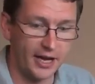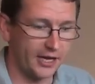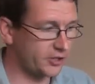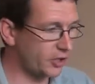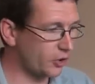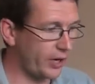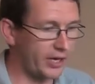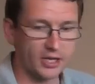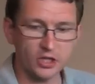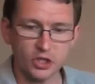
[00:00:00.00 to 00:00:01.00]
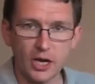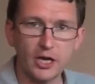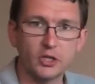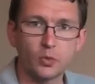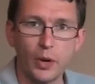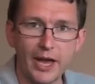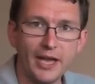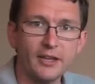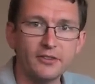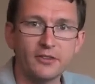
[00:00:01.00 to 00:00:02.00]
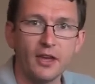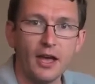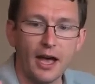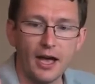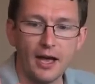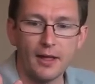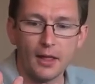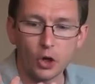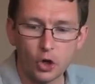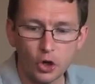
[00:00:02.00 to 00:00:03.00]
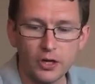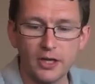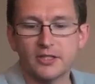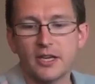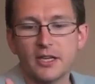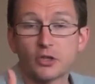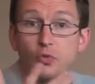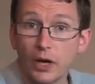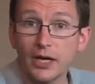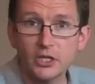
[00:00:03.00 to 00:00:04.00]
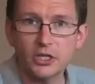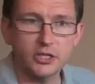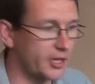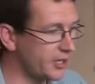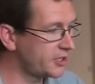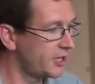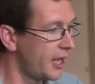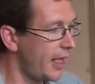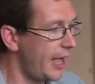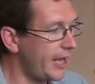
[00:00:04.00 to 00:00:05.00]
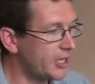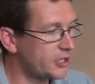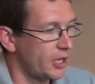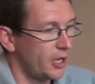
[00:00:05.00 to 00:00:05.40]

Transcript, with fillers: It's the great exchange where His uh, goodness, His righteousness is